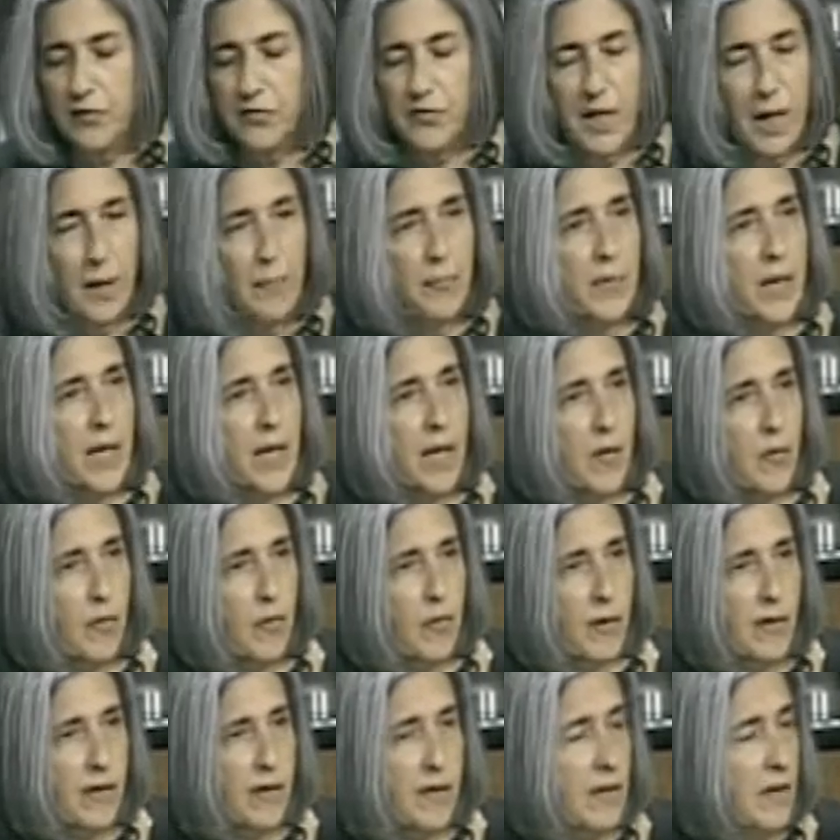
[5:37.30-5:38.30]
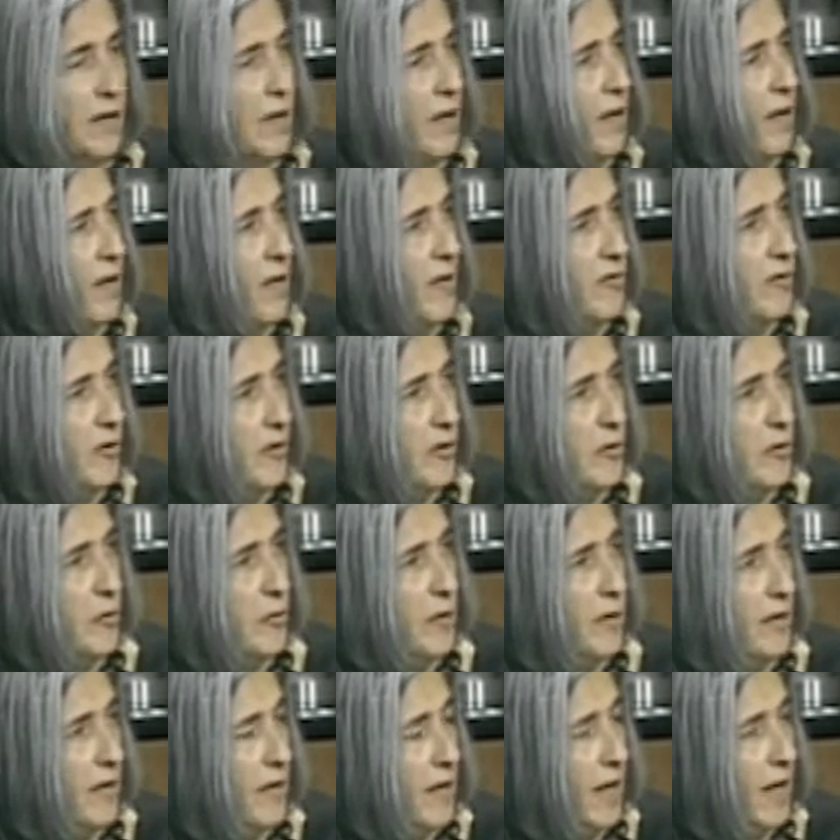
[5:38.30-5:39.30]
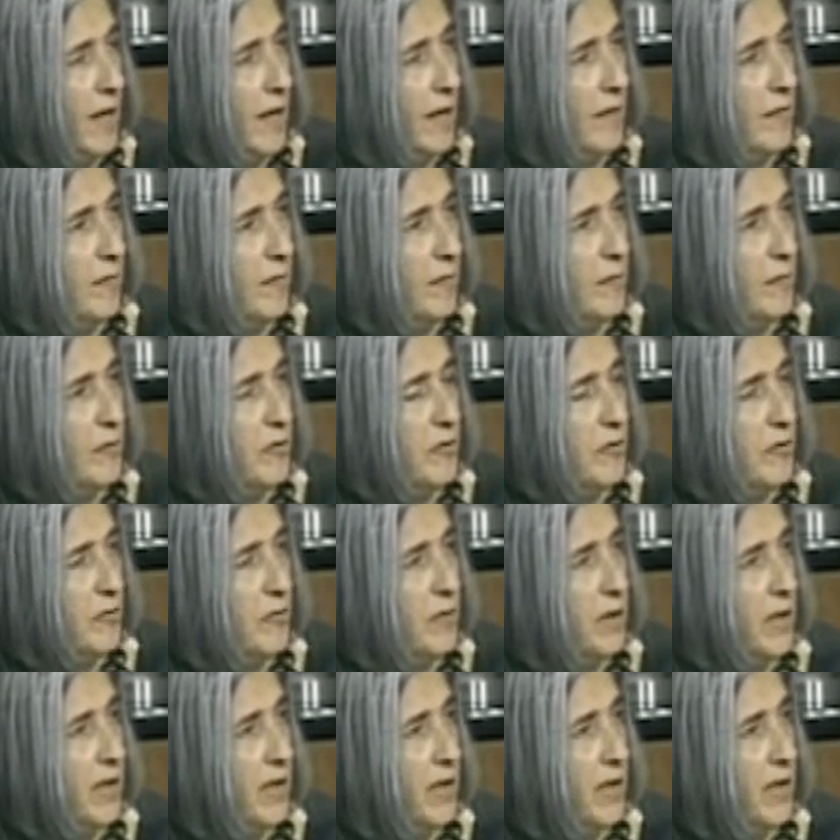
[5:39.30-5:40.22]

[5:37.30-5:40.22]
I'll stop now, and so you and Mr.